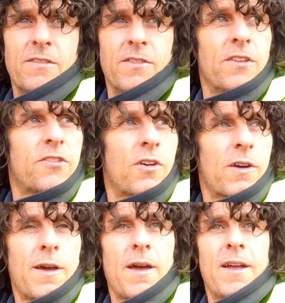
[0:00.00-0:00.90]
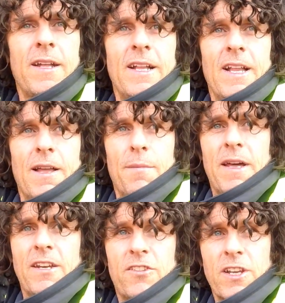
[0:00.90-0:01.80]
evening, so I
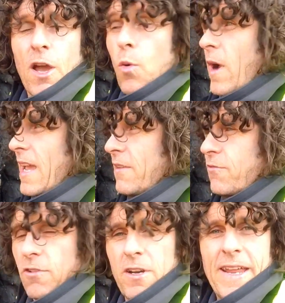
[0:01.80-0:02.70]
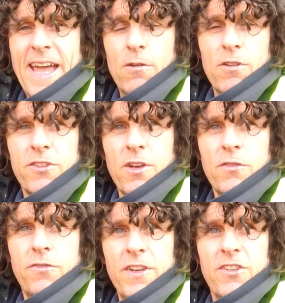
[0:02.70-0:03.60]
managed to get away for an hour or
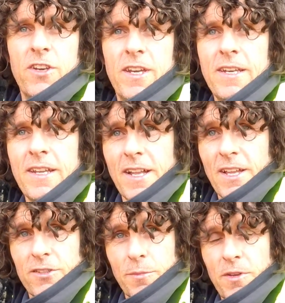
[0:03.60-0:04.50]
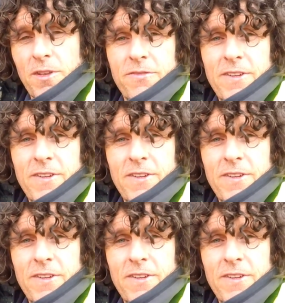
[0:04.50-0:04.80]
so's fishing. So I'm on the